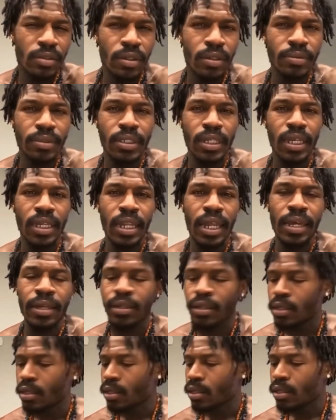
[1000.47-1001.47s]
Facts. You know
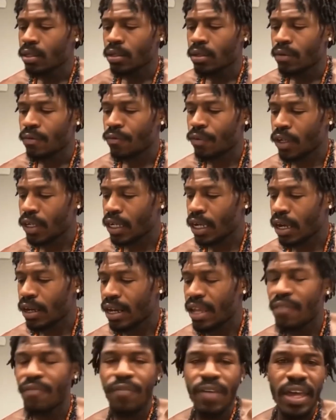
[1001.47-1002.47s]
what I'm saying? Like,
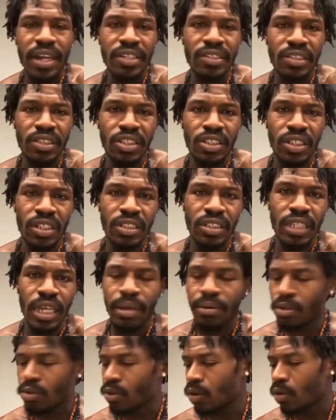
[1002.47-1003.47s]
fuck all that
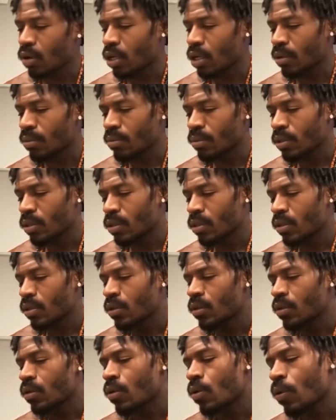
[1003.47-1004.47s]
fantasy shit. It's time to
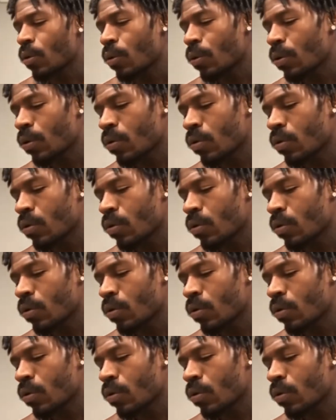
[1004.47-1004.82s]
grow up.